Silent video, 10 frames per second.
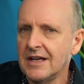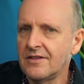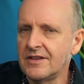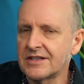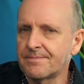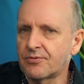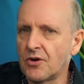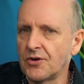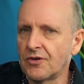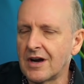this
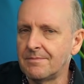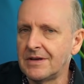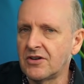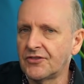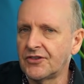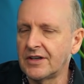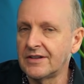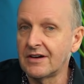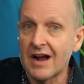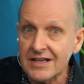program because
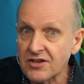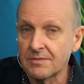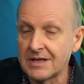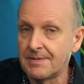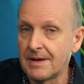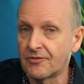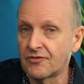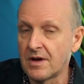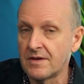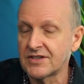there are so many people
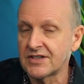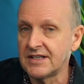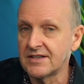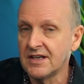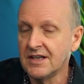from overseas